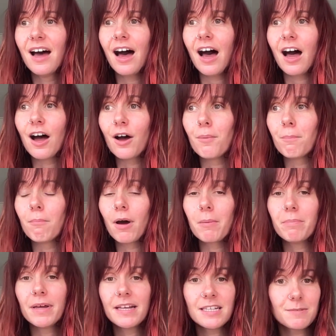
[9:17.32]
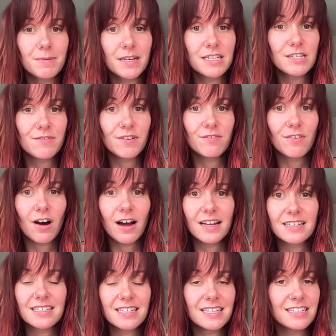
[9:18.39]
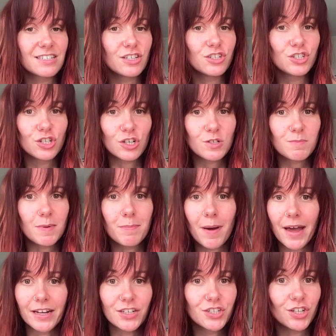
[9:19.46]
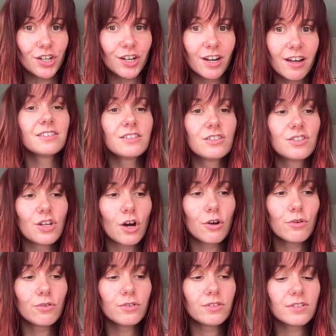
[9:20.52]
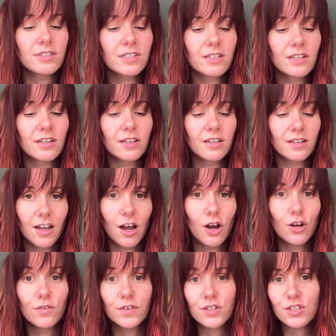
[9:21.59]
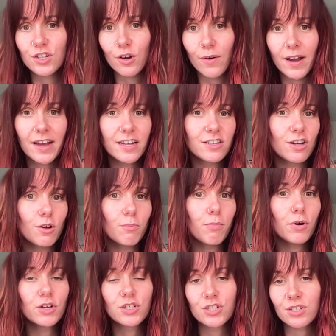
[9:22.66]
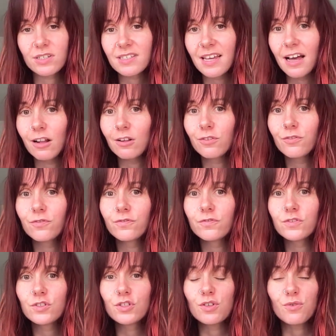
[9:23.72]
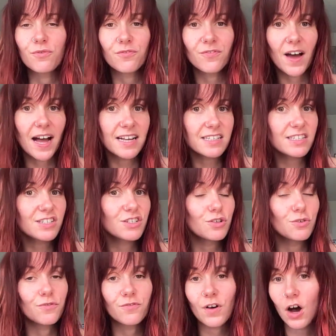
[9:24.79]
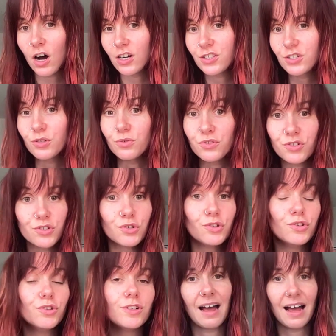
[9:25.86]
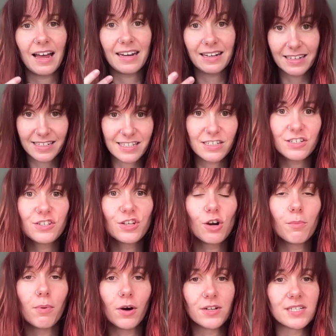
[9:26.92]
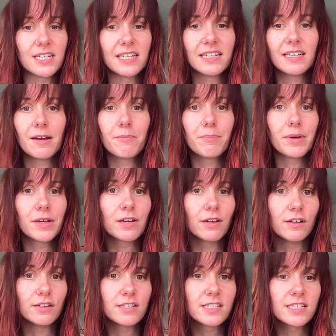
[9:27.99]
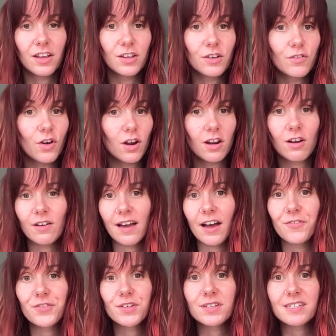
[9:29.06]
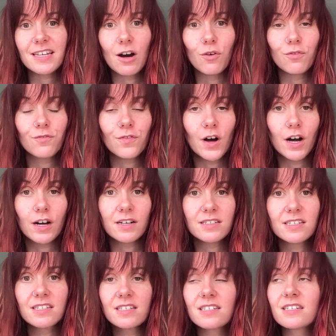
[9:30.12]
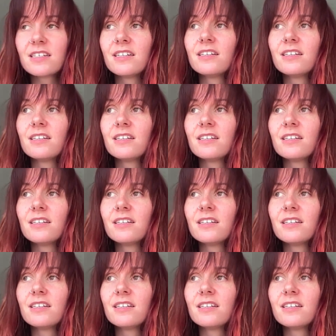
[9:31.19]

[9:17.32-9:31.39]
my biggest piece of advice is to just be patient. Don't overdo it. Don't push yourself too fast, too far, too soon, and listen to your body because you've got to look after yourself first.